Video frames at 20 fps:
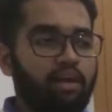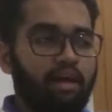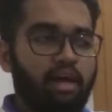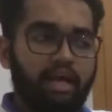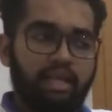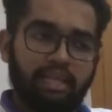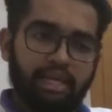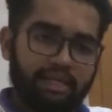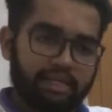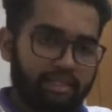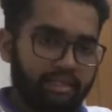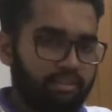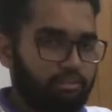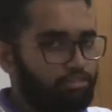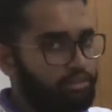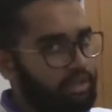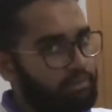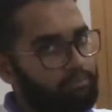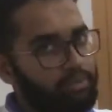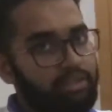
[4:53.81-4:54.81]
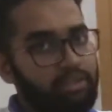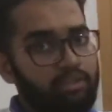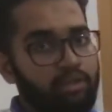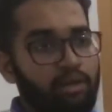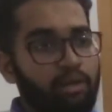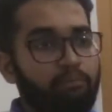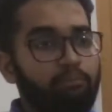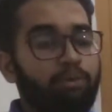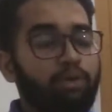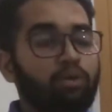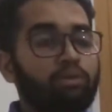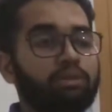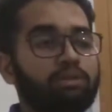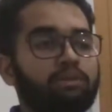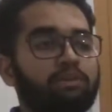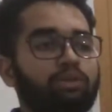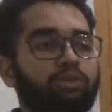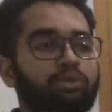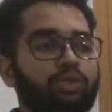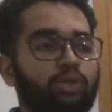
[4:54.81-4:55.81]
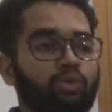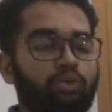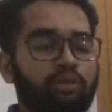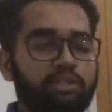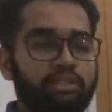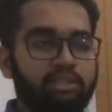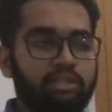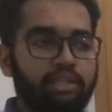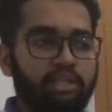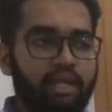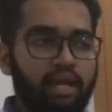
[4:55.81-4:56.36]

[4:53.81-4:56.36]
I liked it very much because students